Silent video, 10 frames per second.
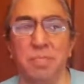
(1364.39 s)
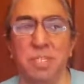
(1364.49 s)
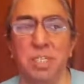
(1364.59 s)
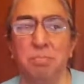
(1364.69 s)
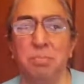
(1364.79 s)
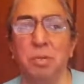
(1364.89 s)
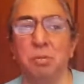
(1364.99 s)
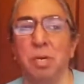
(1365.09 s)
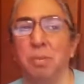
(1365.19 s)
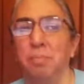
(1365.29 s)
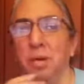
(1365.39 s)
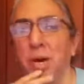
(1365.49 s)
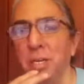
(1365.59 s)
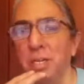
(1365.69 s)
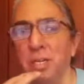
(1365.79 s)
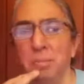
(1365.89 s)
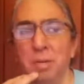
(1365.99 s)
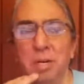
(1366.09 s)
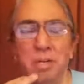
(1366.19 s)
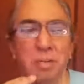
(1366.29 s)
deep grip on the
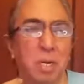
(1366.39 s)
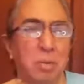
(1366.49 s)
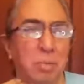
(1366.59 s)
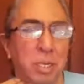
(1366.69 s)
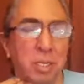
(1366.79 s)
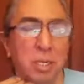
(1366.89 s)
American public.